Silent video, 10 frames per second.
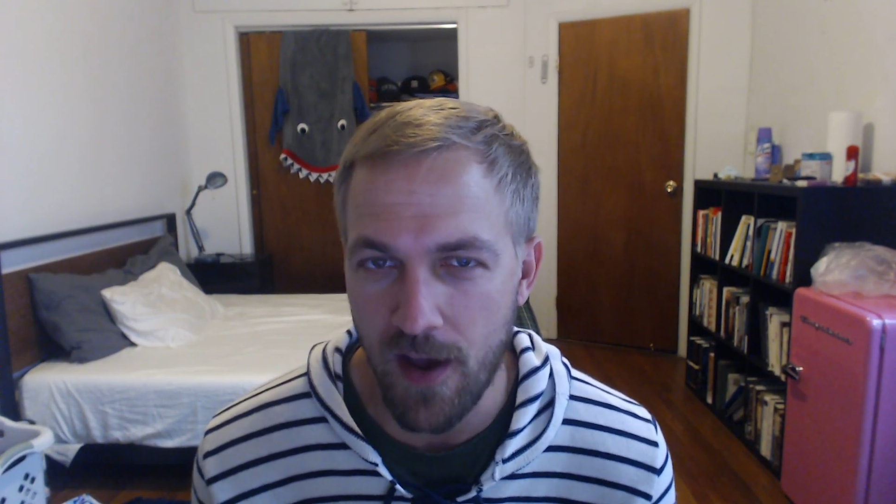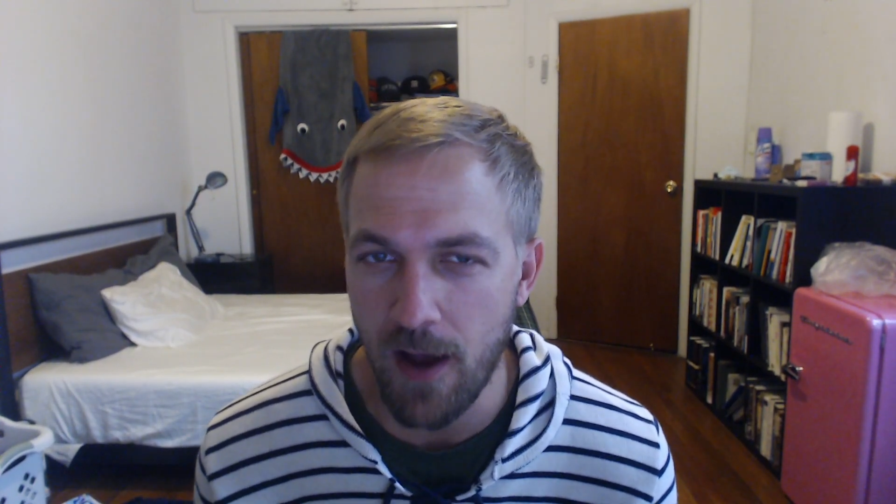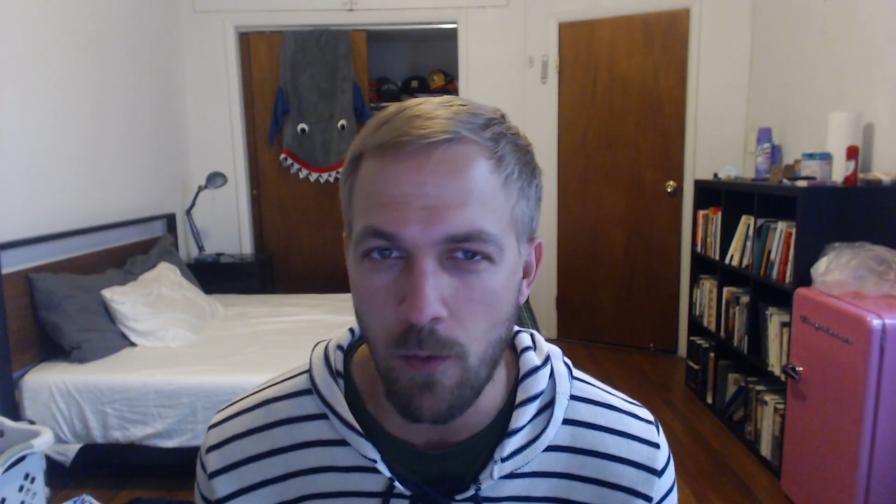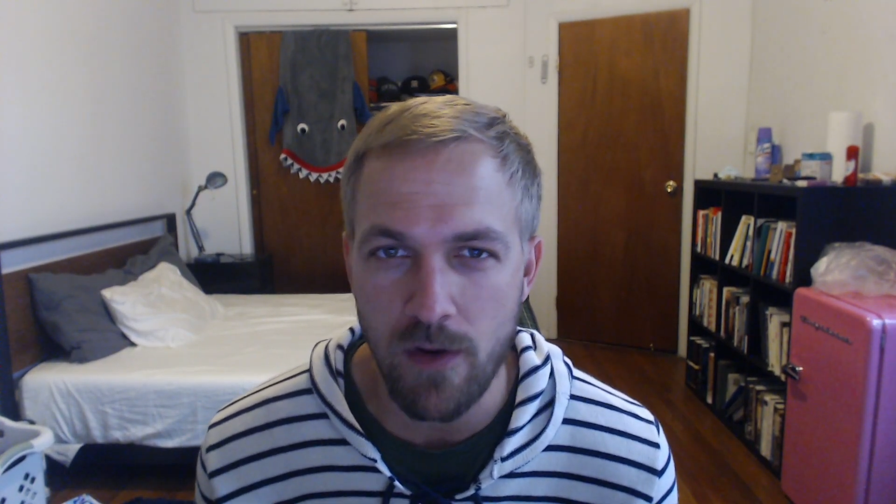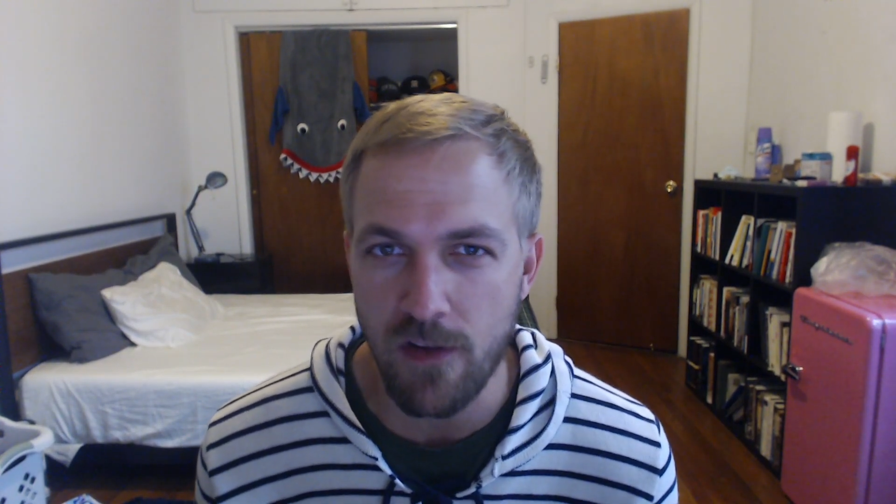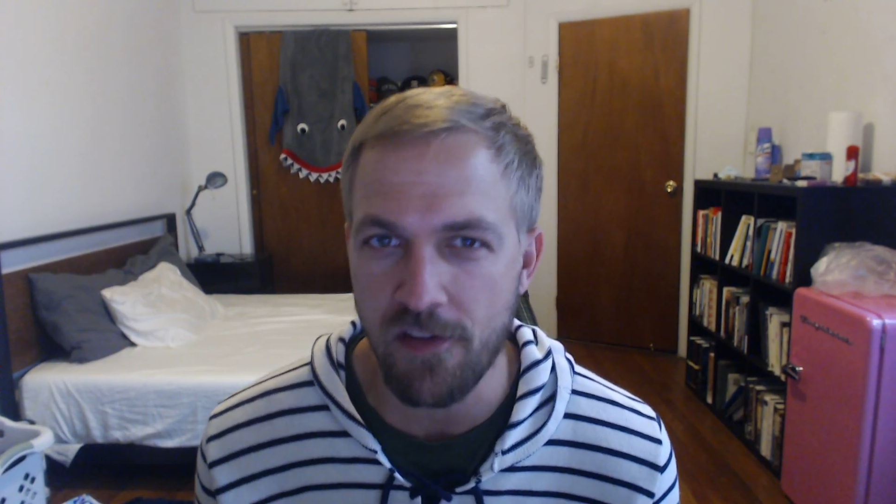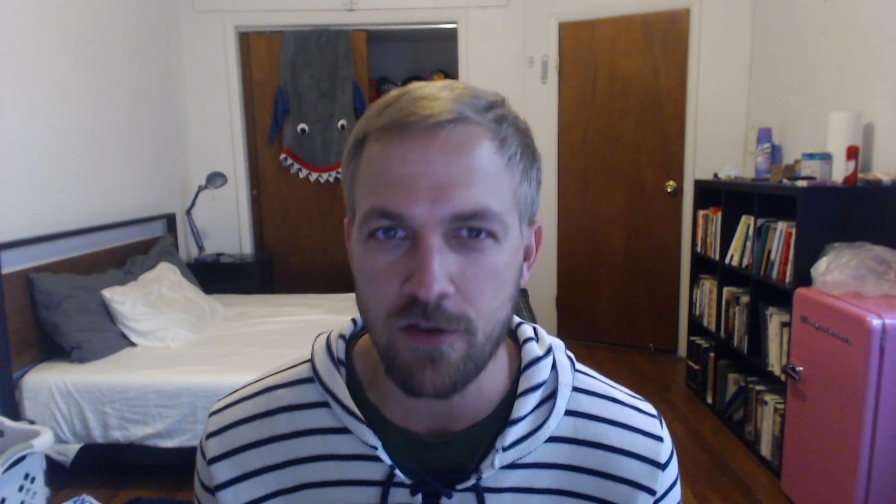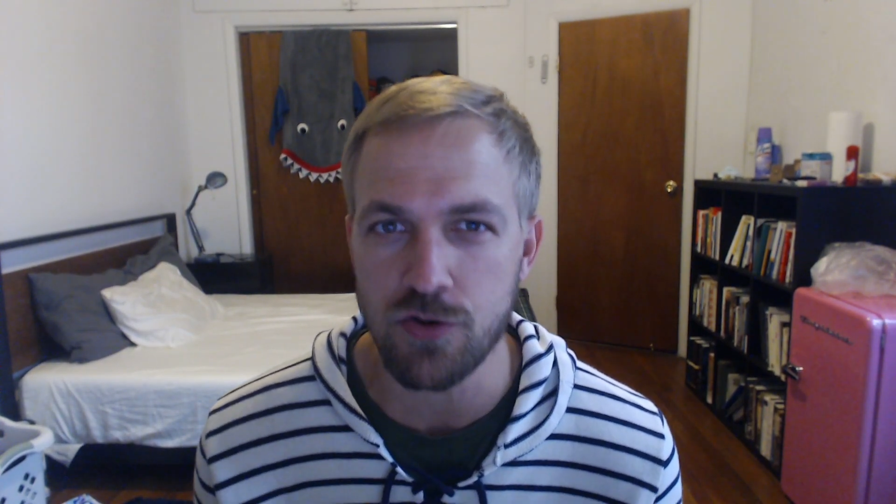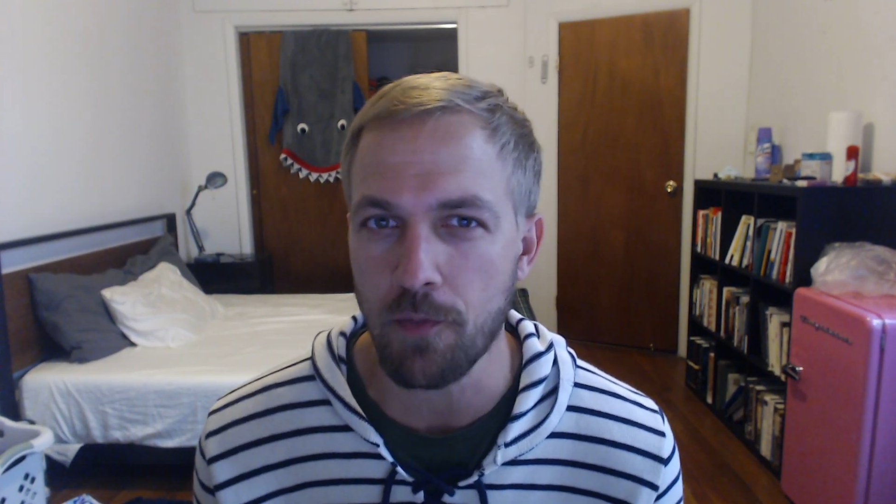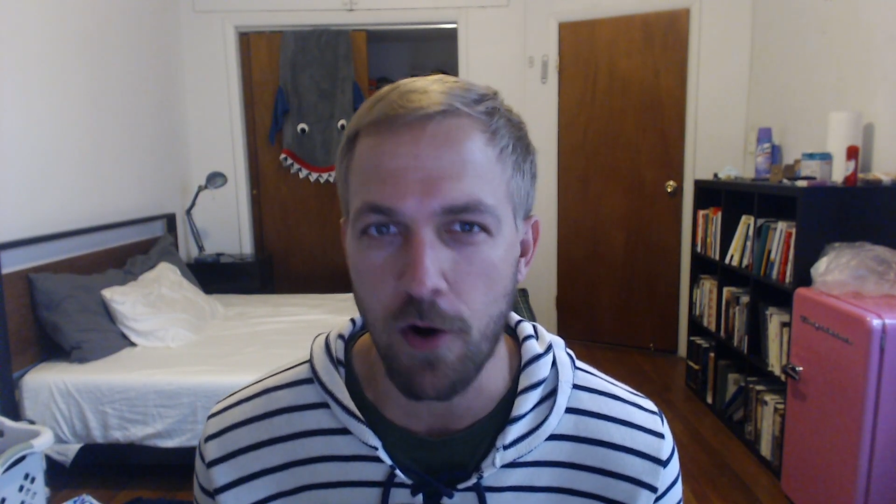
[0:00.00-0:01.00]
I went to
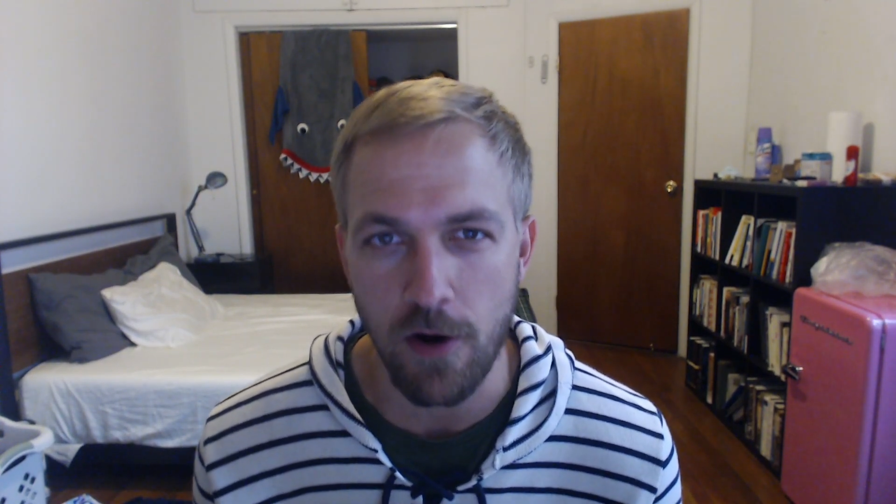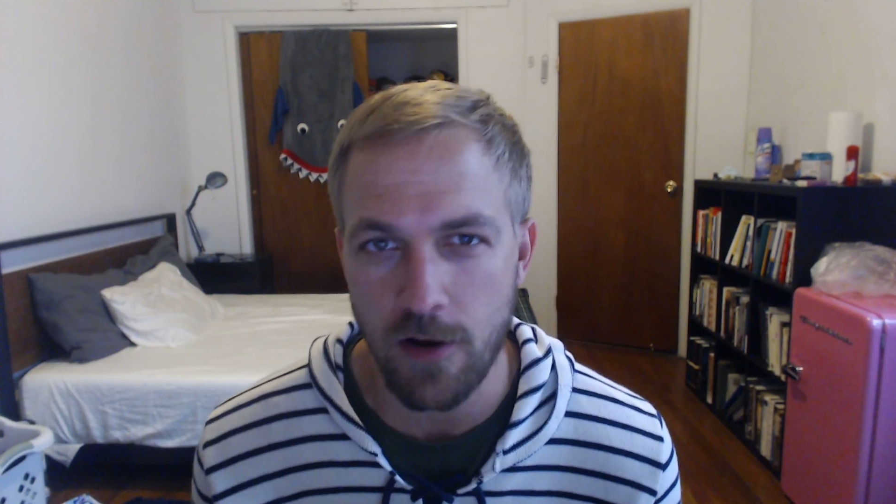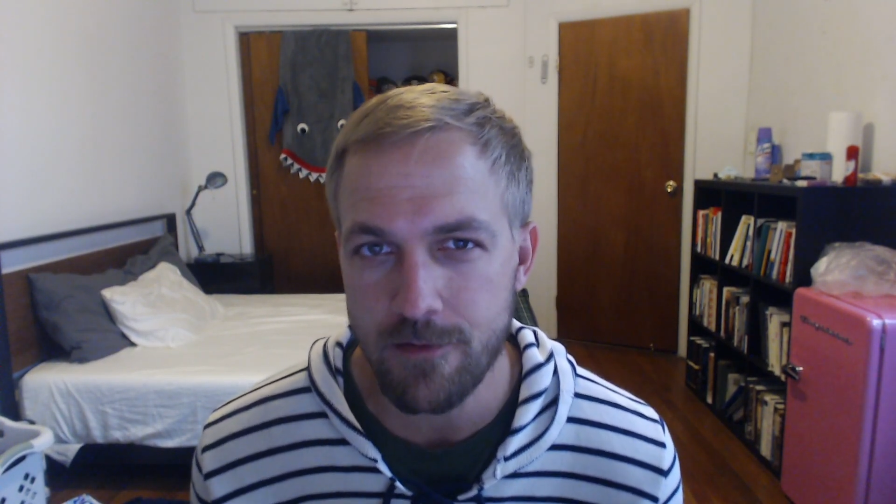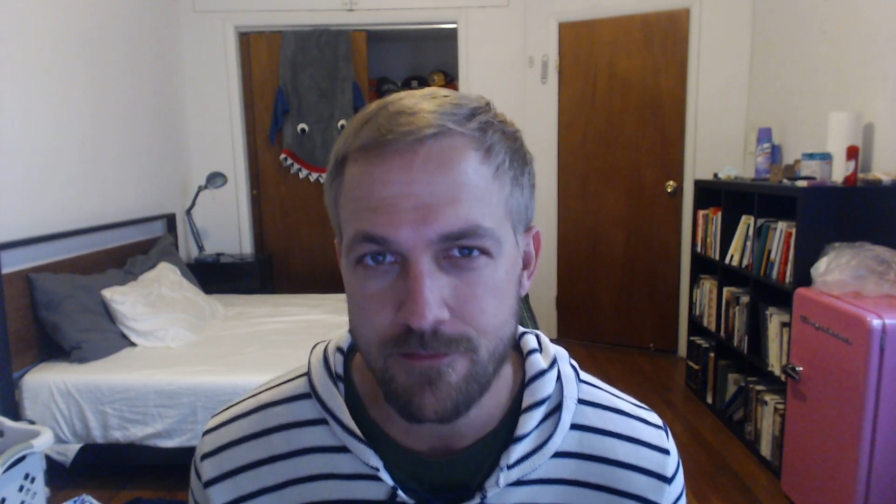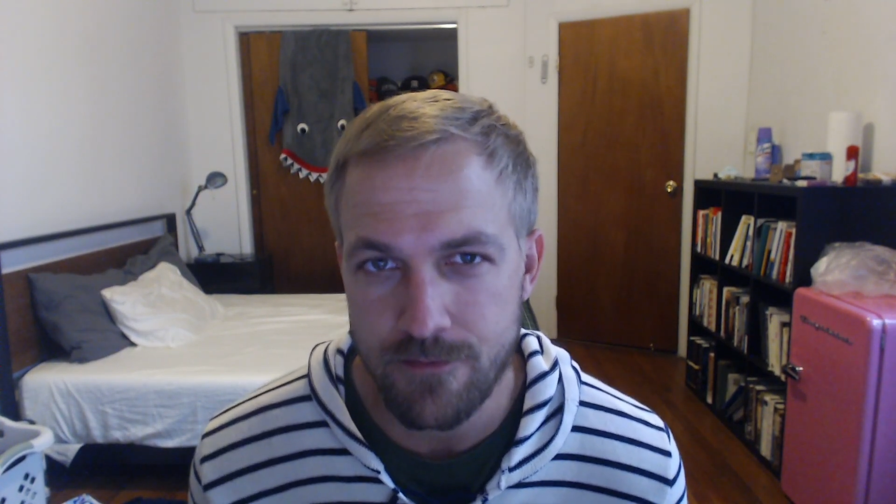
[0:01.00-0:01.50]
Central Park